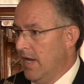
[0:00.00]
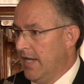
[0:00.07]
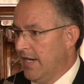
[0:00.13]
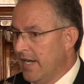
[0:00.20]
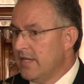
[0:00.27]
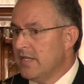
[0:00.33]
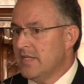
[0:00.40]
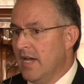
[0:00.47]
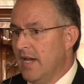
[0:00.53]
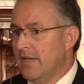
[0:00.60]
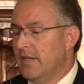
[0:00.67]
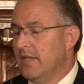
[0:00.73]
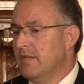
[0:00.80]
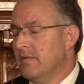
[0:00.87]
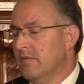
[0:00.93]
And I
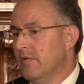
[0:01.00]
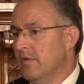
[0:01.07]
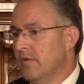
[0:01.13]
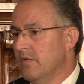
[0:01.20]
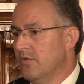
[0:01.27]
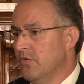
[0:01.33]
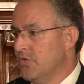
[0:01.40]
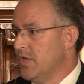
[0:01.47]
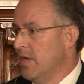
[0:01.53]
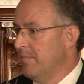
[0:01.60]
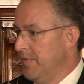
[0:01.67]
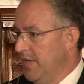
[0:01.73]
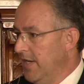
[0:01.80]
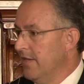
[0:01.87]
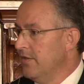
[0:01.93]
decided to
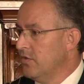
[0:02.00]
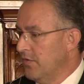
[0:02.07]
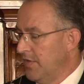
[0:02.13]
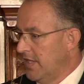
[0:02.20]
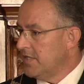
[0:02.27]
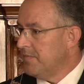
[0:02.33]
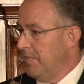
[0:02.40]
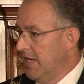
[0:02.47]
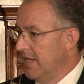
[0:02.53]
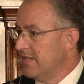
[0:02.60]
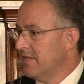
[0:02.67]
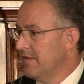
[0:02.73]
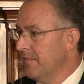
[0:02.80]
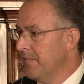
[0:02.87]
jump into that space.